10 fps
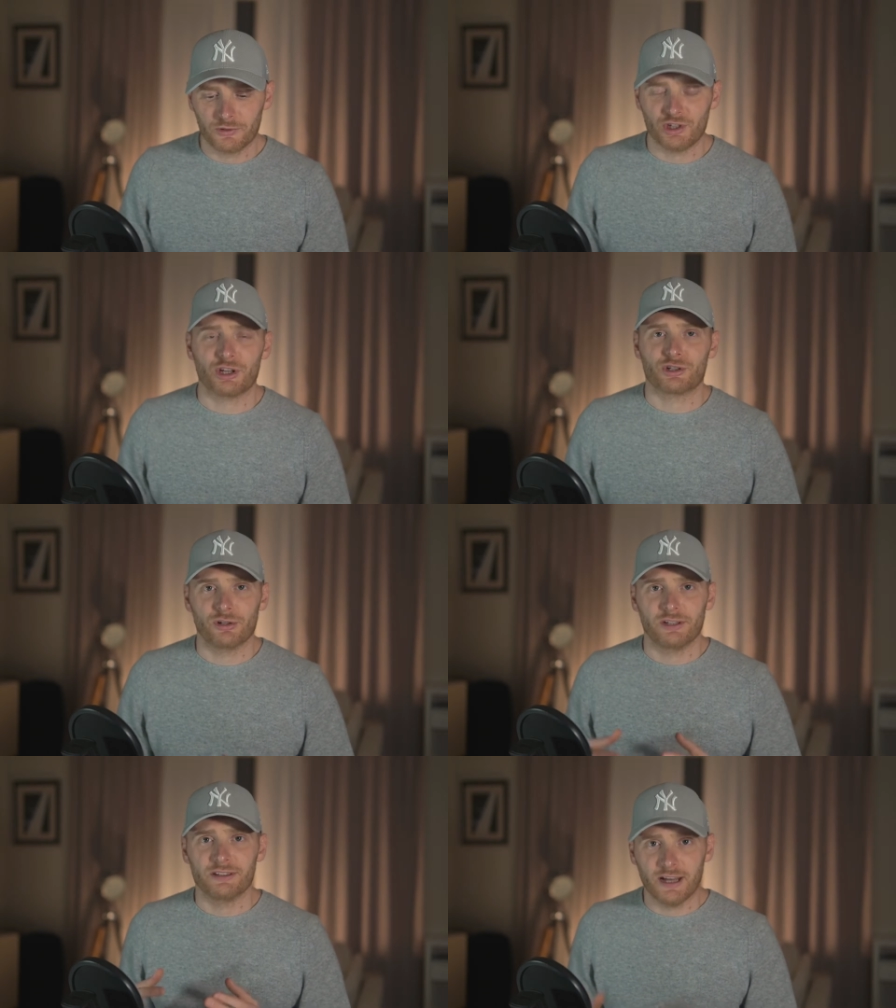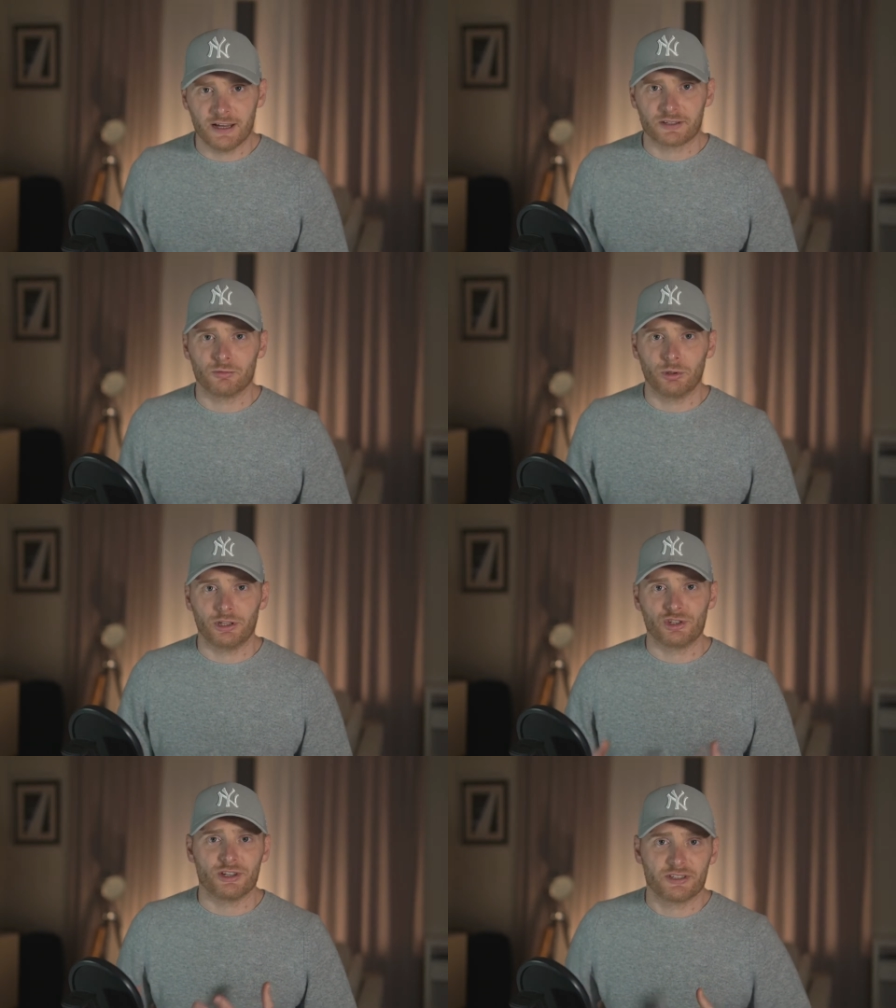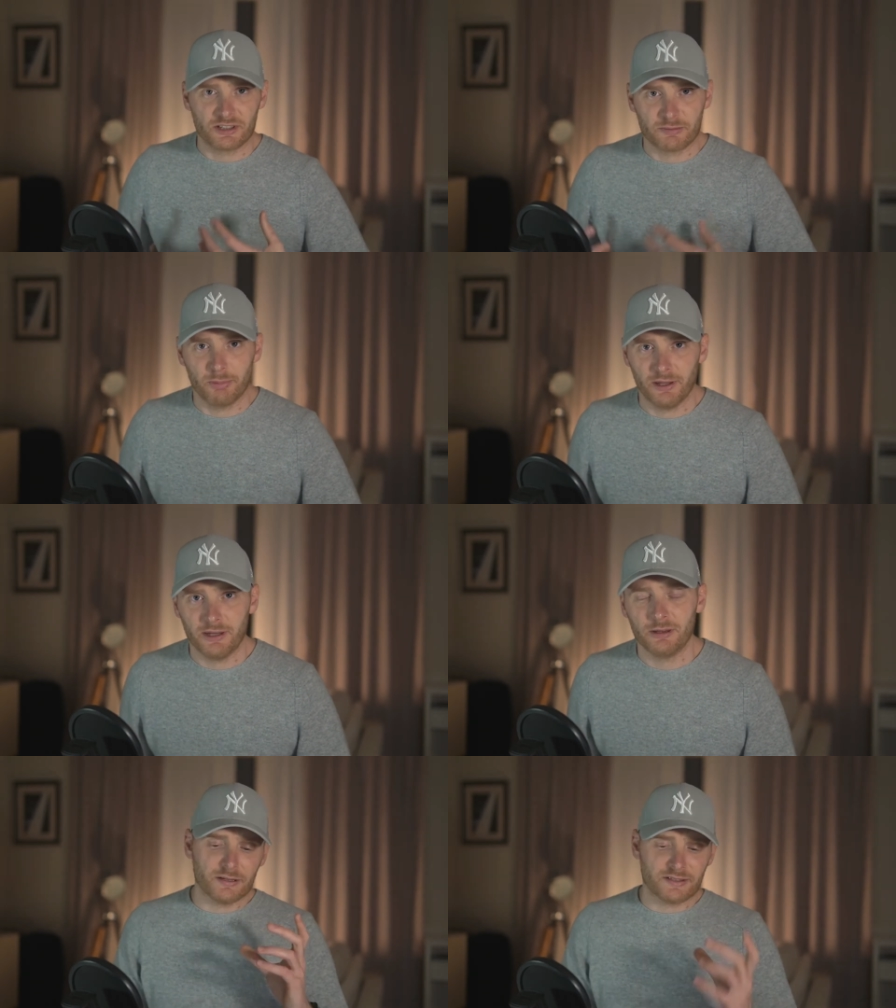which actually does what I just explained.